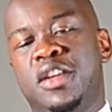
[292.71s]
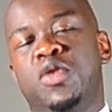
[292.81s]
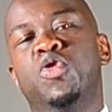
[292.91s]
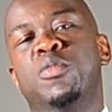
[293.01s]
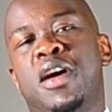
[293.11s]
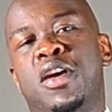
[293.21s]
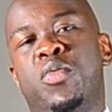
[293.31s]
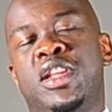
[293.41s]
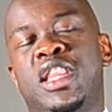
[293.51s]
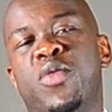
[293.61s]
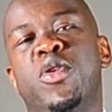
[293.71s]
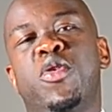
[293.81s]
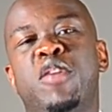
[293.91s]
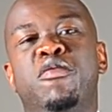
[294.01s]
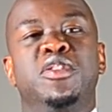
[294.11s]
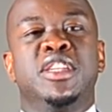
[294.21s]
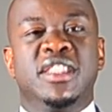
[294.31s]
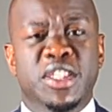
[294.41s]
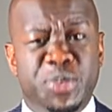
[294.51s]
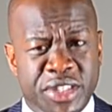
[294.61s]
Uber, when they were going for their
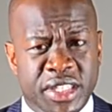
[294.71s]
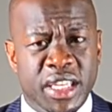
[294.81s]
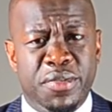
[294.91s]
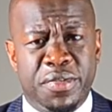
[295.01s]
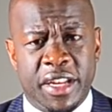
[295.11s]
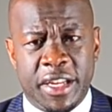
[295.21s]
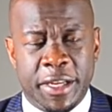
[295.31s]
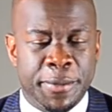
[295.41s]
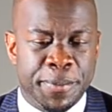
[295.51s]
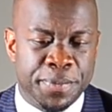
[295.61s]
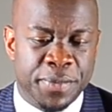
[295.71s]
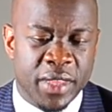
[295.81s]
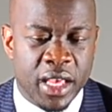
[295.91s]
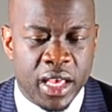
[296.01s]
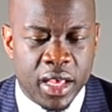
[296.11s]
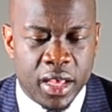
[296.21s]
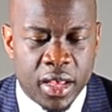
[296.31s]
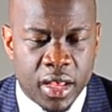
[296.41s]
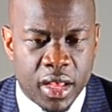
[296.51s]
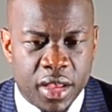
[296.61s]
Series C funding,
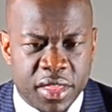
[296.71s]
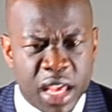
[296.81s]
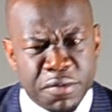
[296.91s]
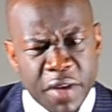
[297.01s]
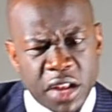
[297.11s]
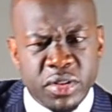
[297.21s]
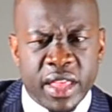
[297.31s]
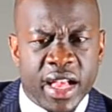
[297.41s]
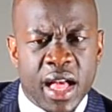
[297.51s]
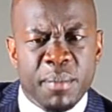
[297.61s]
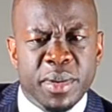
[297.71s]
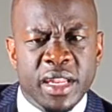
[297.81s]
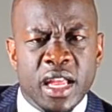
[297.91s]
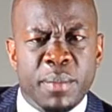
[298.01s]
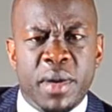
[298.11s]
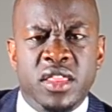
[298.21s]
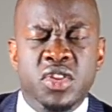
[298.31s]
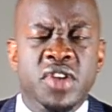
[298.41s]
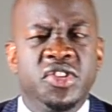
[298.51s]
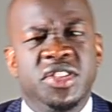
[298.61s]
they valued their company at about
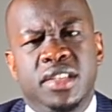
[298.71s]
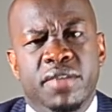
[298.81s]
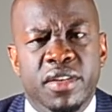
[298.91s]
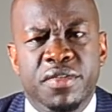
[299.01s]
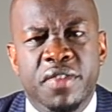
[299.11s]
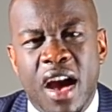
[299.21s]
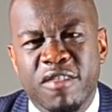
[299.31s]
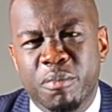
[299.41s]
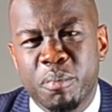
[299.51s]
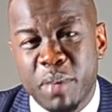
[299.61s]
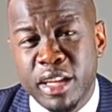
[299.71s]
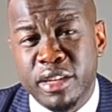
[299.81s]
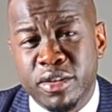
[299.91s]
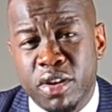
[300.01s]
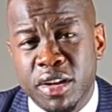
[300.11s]
$375 million.